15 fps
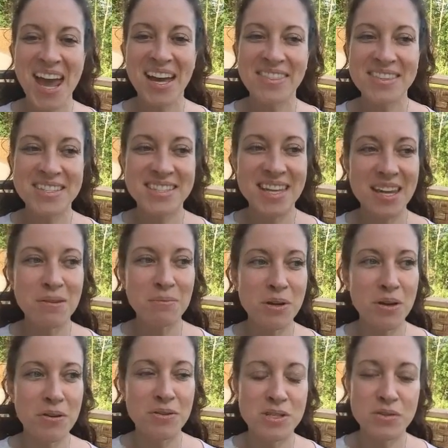And the same
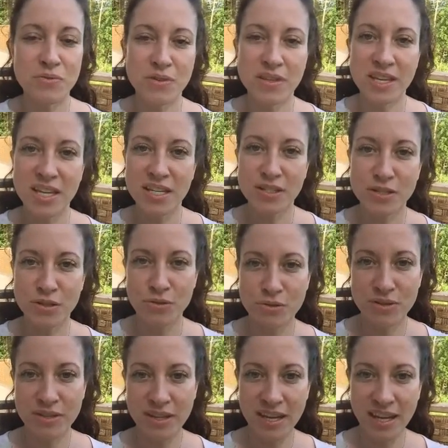goes for the
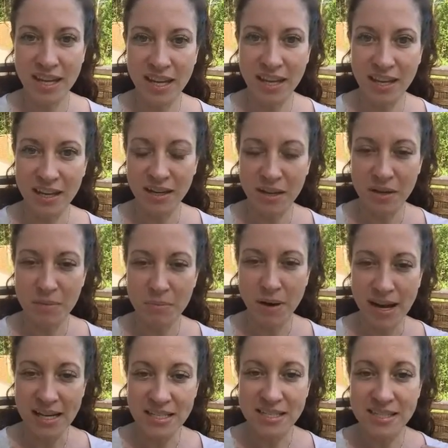issues in
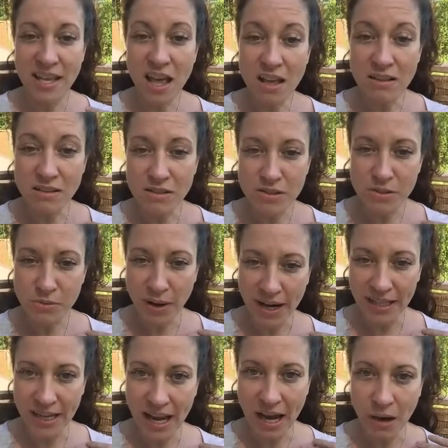my cells
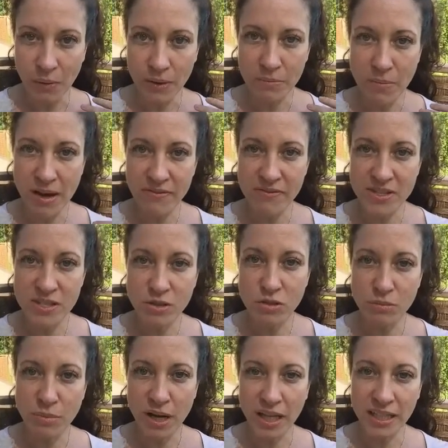right now, in my
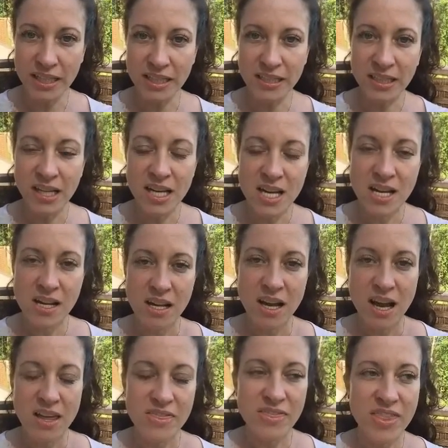physical body.
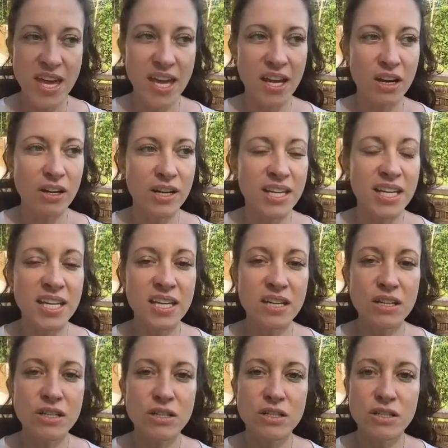They're
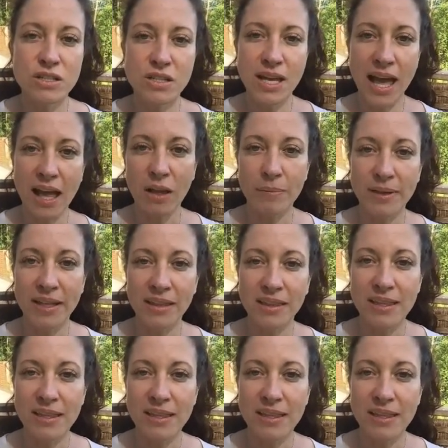here to help me